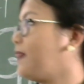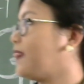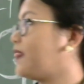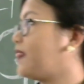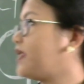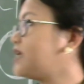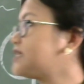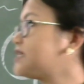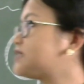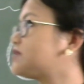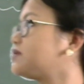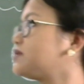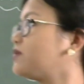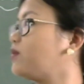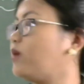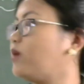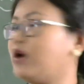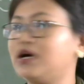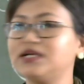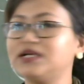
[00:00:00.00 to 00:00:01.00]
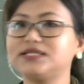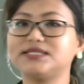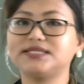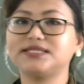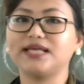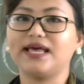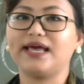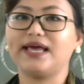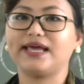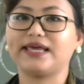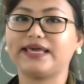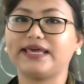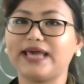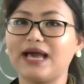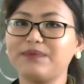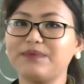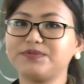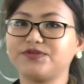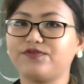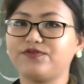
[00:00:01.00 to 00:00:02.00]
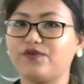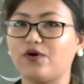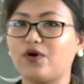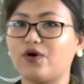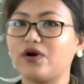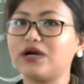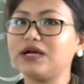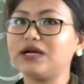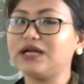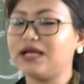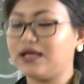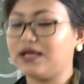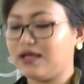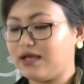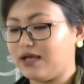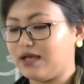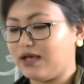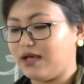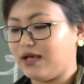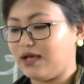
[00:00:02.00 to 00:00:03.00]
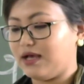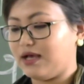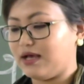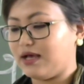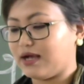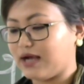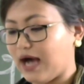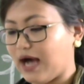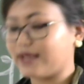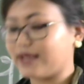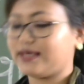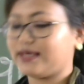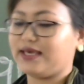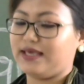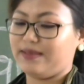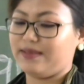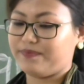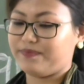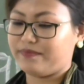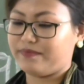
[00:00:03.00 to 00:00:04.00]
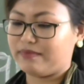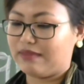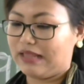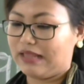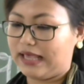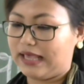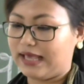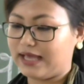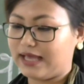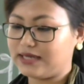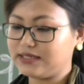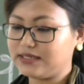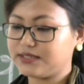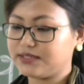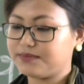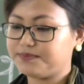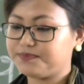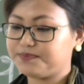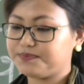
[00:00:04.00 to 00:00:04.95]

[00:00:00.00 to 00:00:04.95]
This was kept for Kaki, and